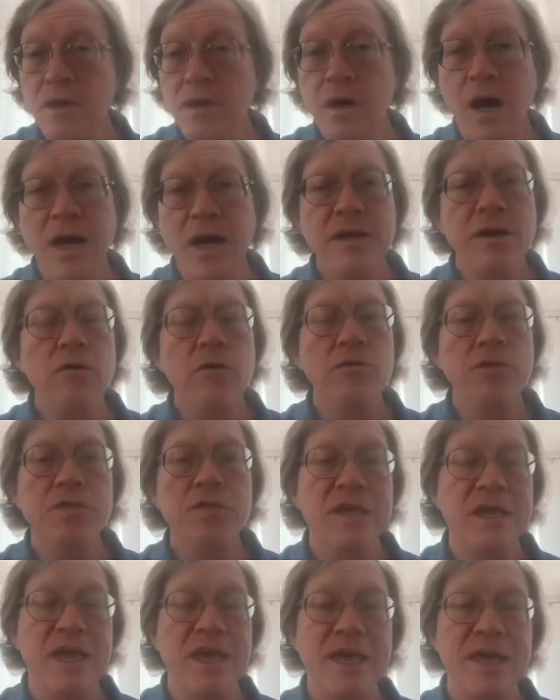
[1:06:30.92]
I don't
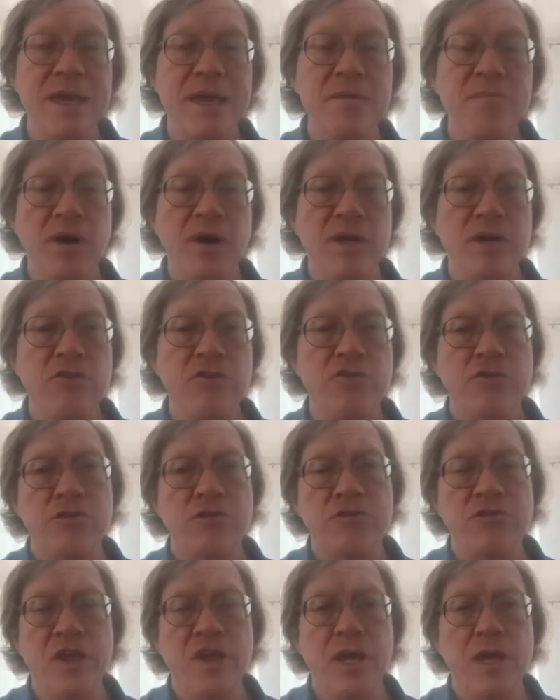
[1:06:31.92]
think anybody
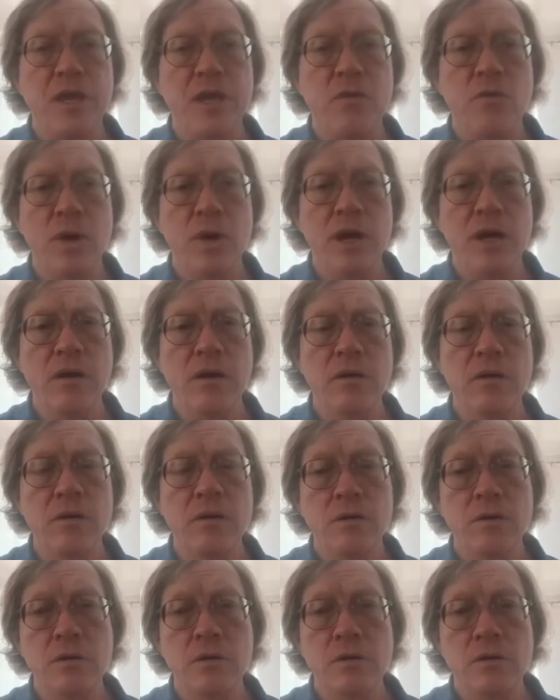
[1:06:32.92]
should say, well,
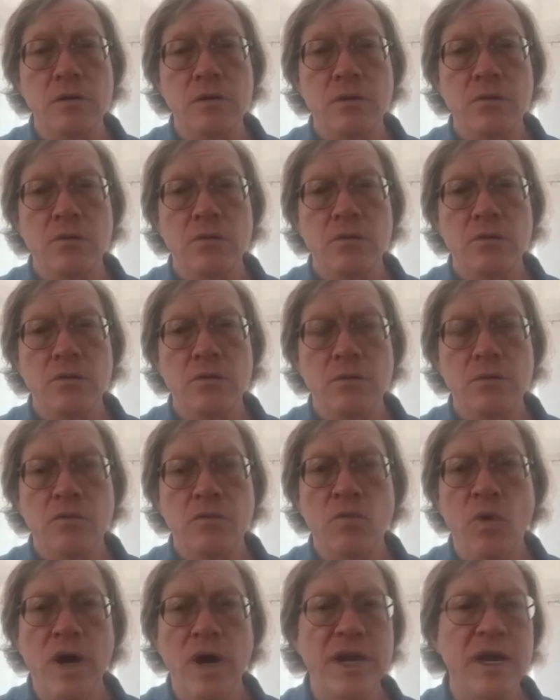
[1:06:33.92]

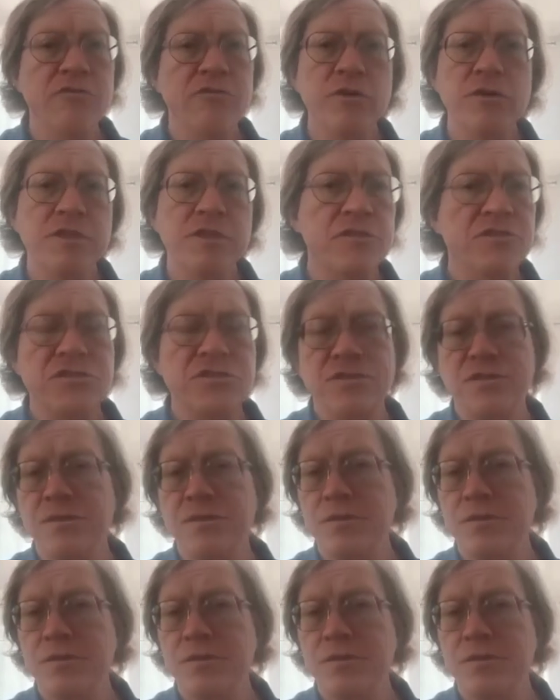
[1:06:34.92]
whatever this